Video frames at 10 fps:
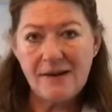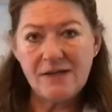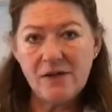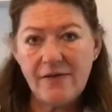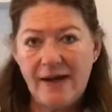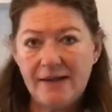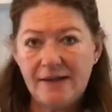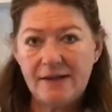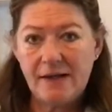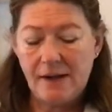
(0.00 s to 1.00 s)
meant to have
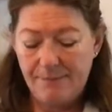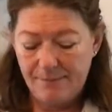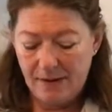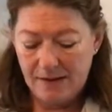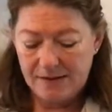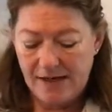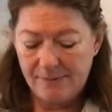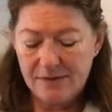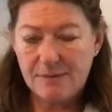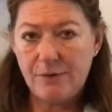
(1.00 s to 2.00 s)
added a
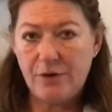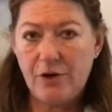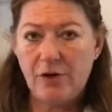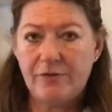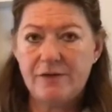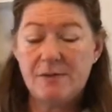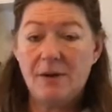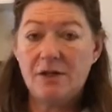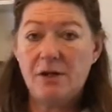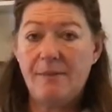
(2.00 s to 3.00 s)
tablespoon of
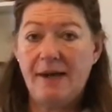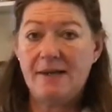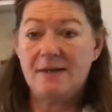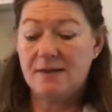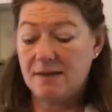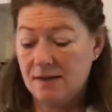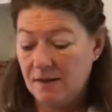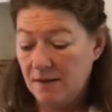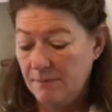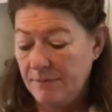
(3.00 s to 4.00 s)
tomato paste
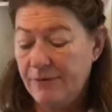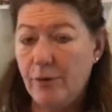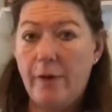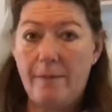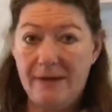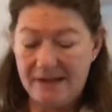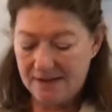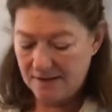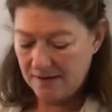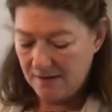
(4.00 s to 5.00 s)
before the
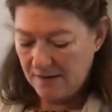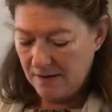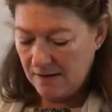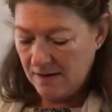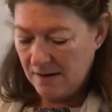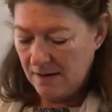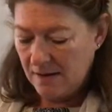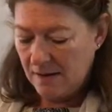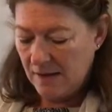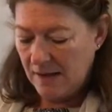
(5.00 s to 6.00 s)
meat,
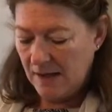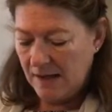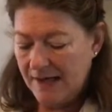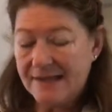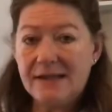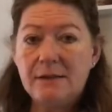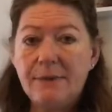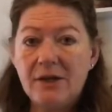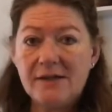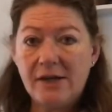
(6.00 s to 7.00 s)
and I didn't
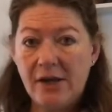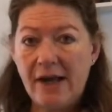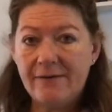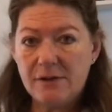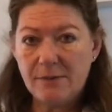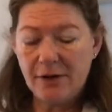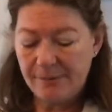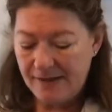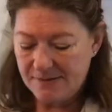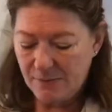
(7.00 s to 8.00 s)
because I don't have tomato
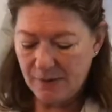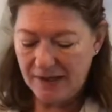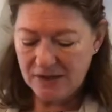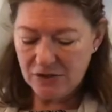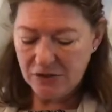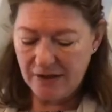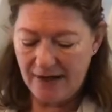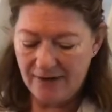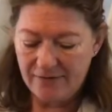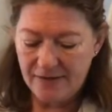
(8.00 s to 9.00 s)
paste. But what I do
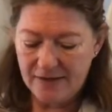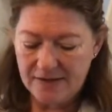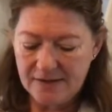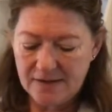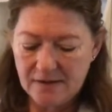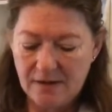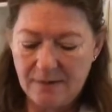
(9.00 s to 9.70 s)
have is